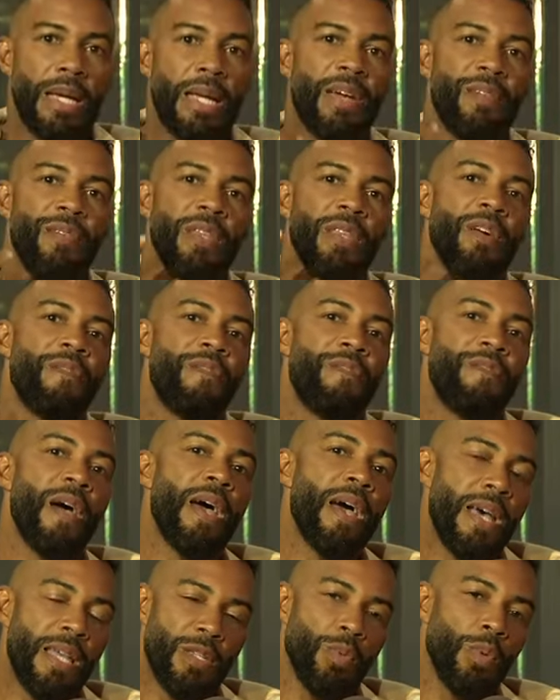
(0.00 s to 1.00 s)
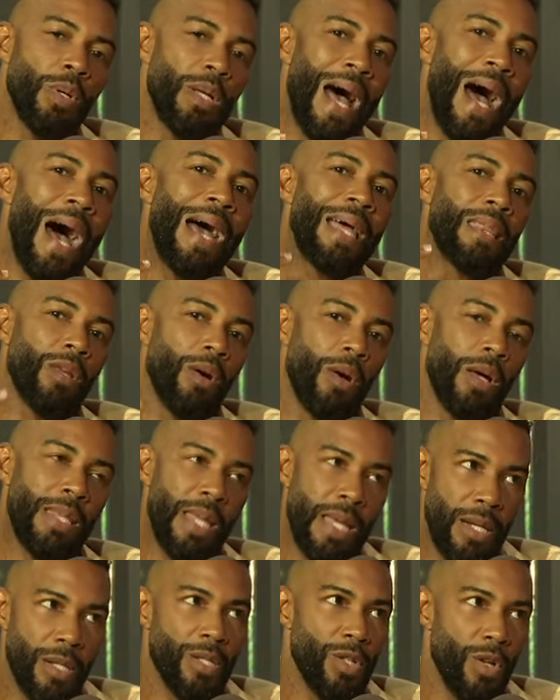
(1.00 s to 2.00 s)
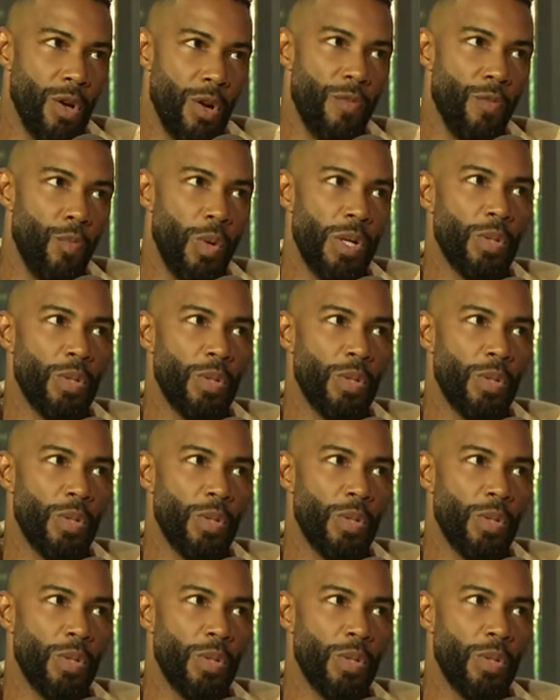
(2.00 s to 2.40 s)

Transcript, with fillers: giving the fans what I thought they deserved,